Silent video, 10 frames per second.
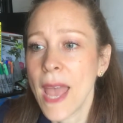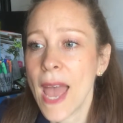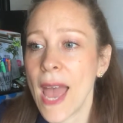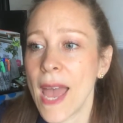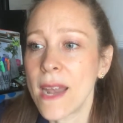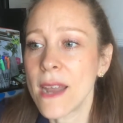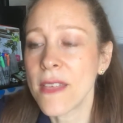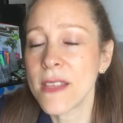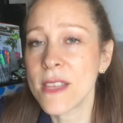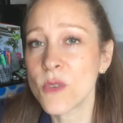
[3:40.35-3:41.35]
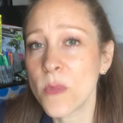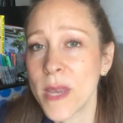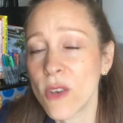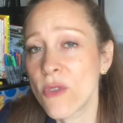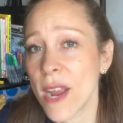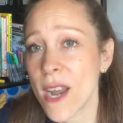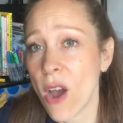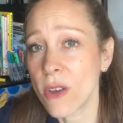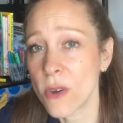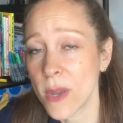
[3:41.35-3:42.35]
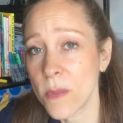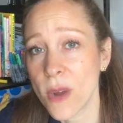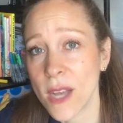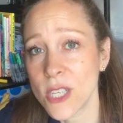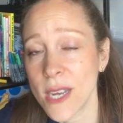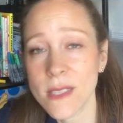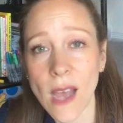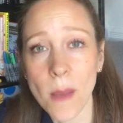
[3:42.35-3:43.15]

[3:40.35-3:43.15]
And I think this would be a great ongoing project.